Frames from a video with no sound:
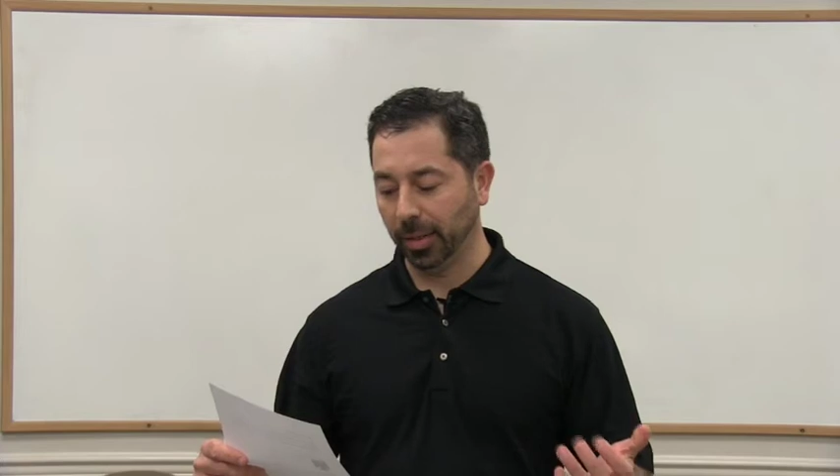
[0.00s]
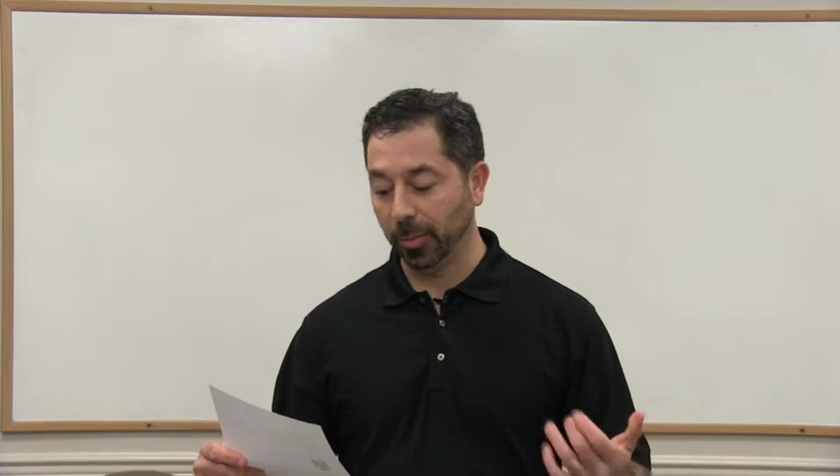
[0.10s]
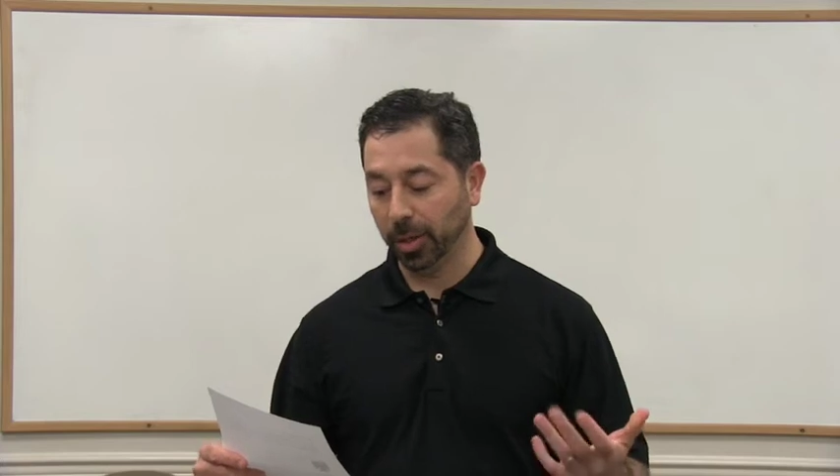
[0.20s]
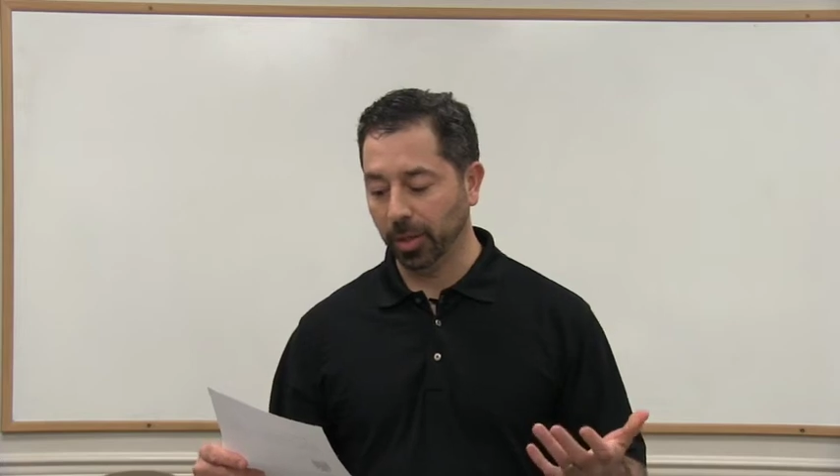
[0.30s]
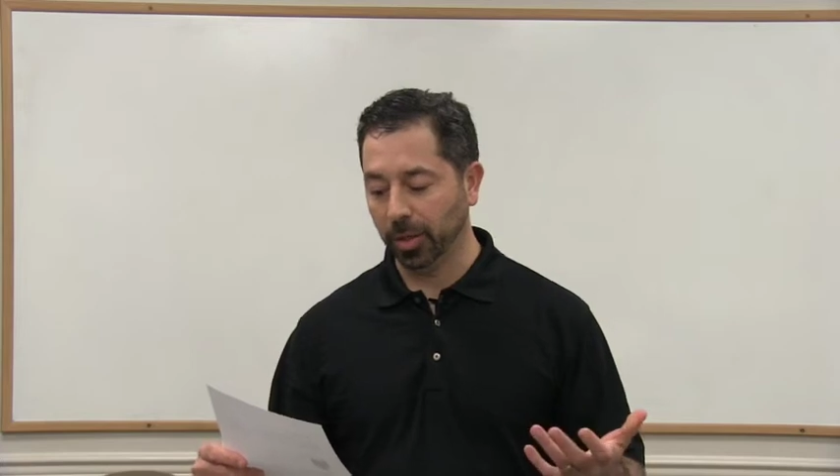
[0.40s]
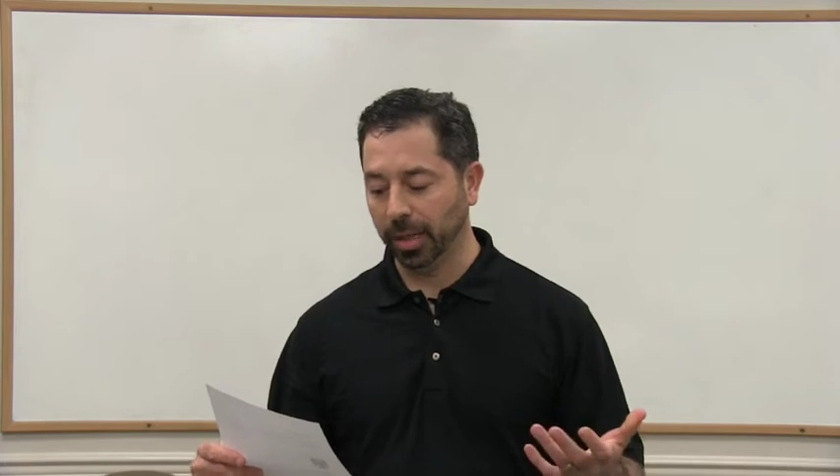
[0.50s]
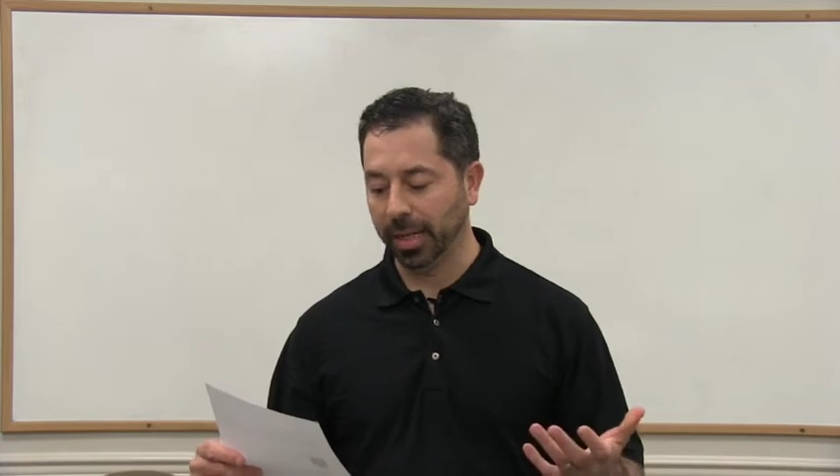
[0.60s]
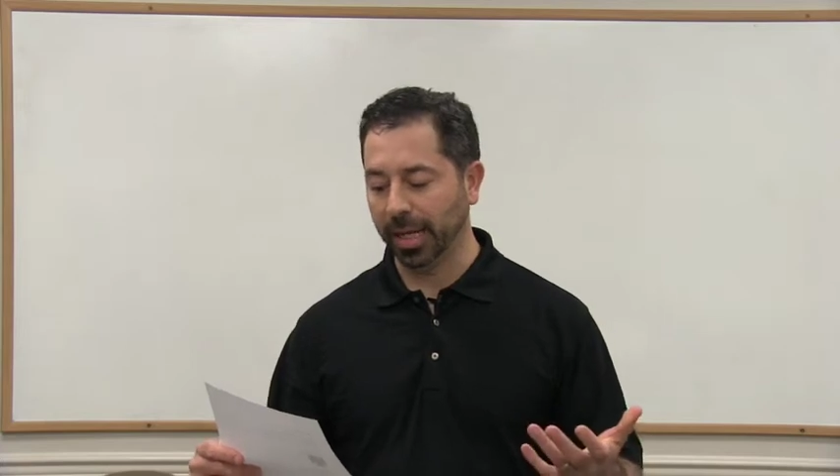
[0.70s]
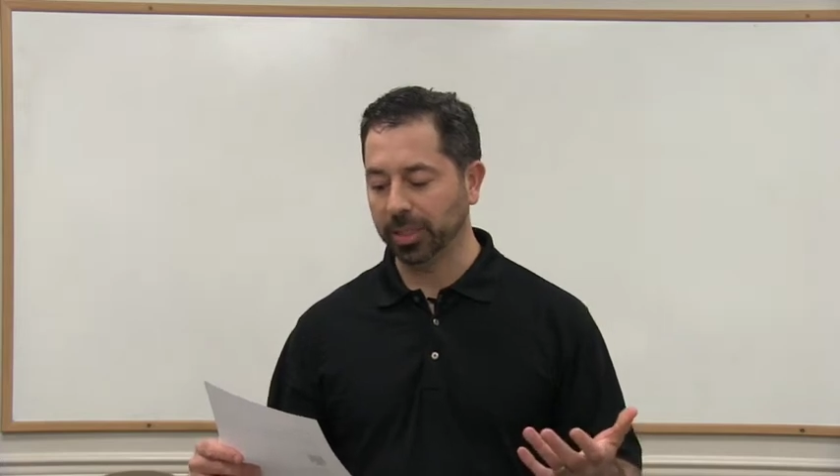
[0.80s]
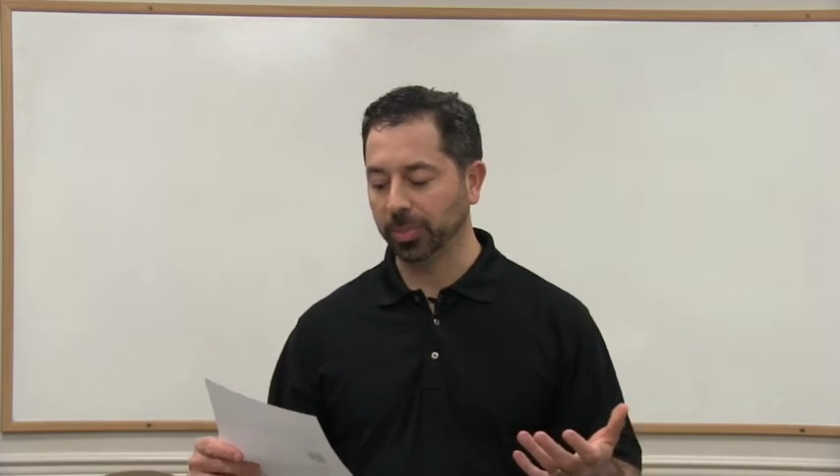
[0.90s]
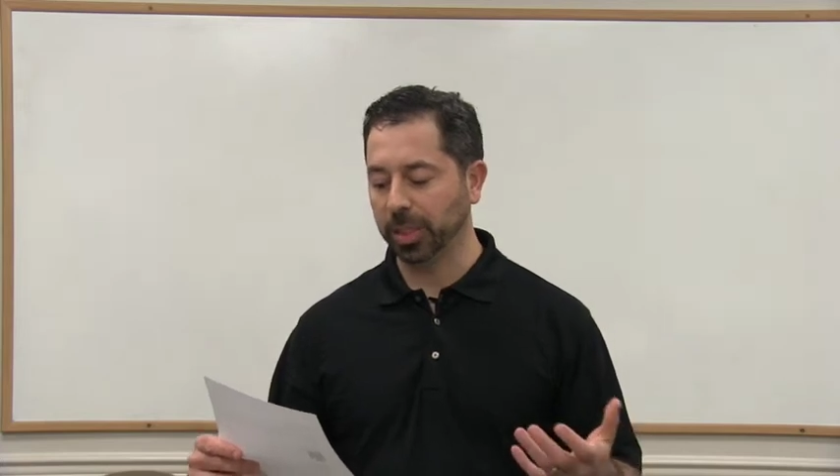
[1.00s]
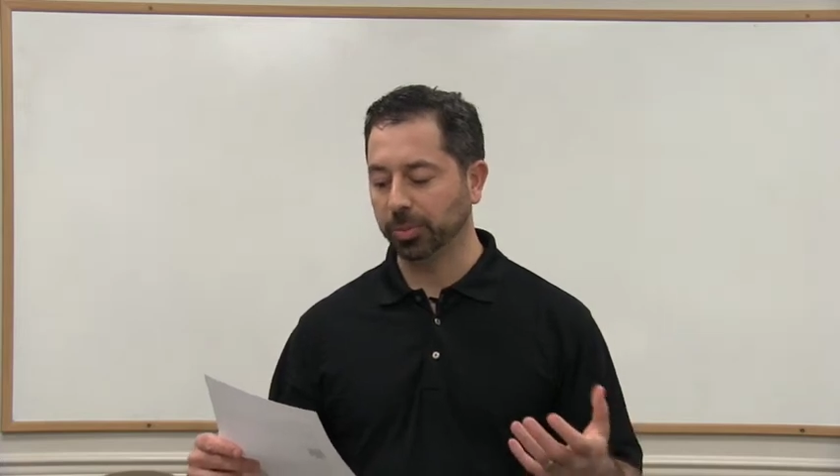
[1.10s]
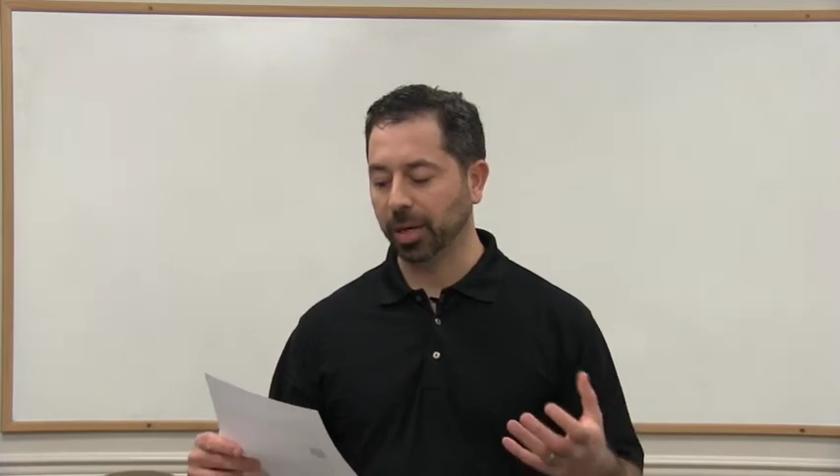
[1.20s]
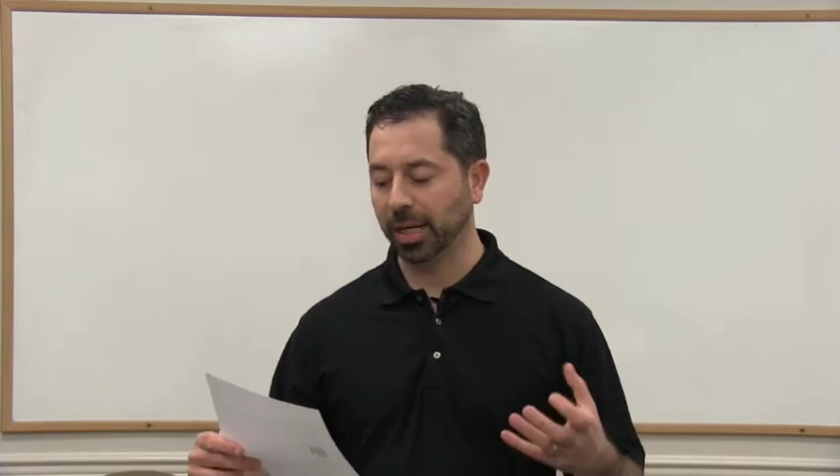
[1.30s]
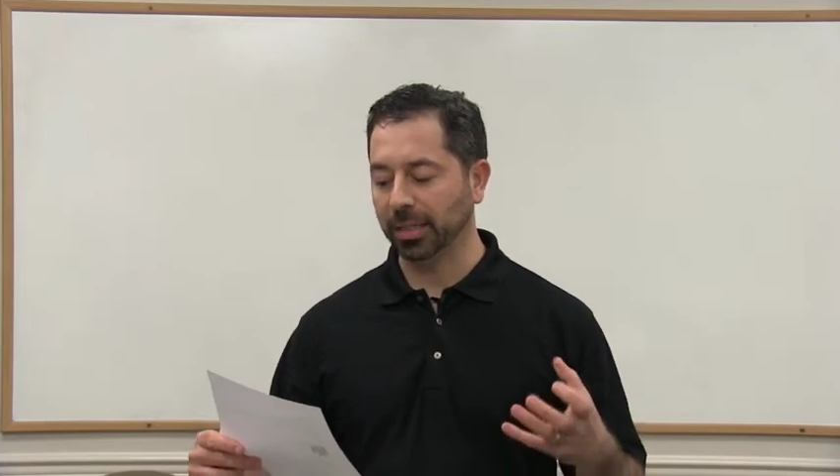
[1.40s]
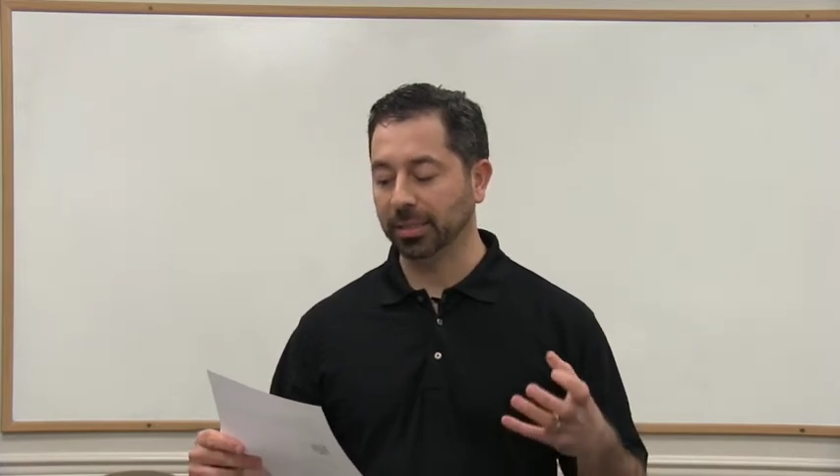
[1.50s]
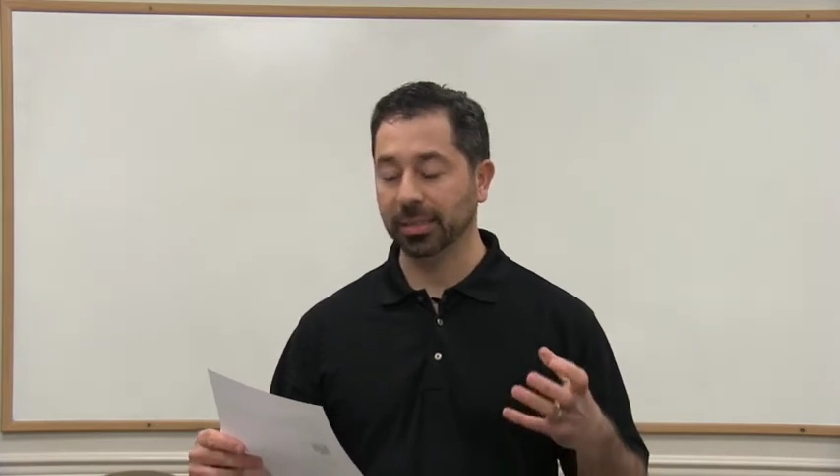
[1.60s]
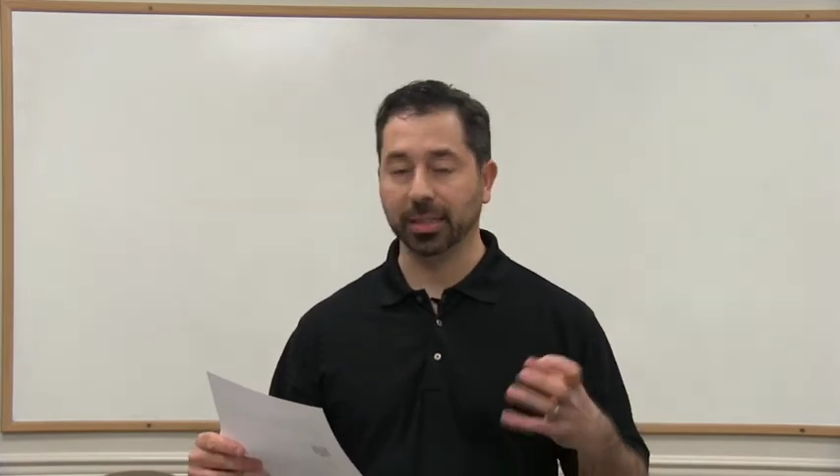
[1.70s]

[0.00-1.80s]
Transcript: we are a cash-based practice